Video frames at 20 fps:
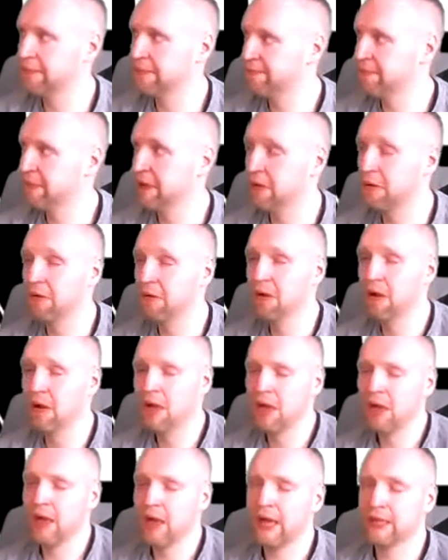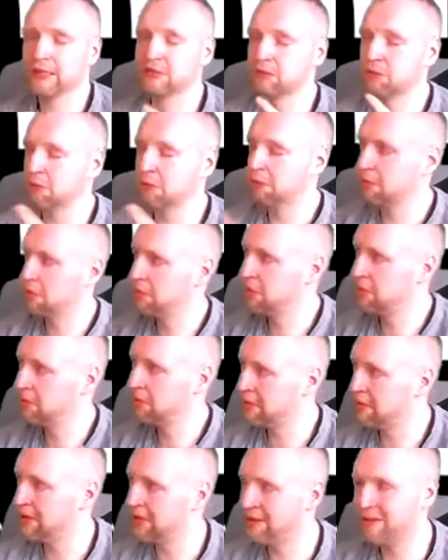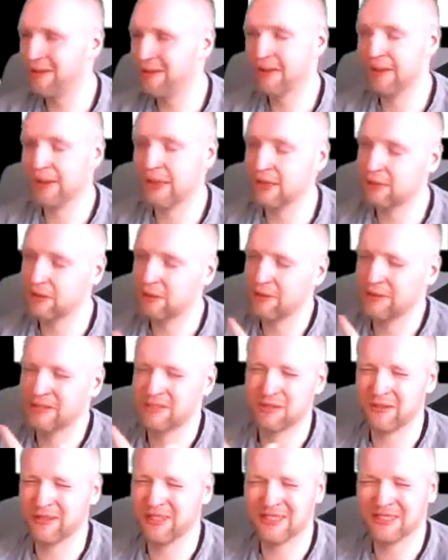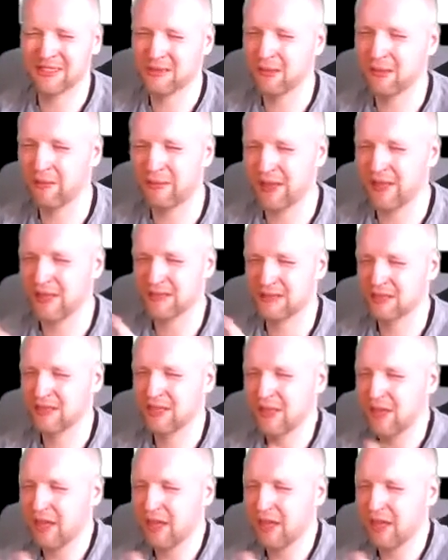know, and so, you know, and that's, I mean, that's,